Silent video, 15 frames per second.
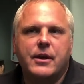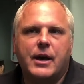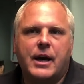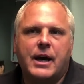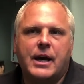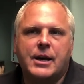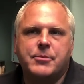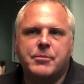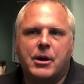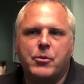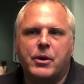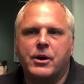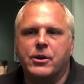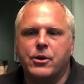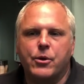I
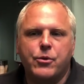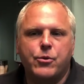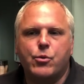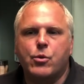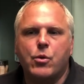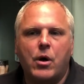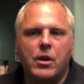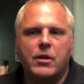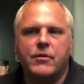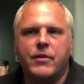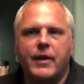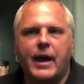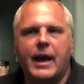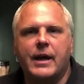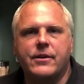wanted to go through all of
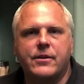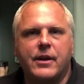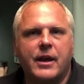that,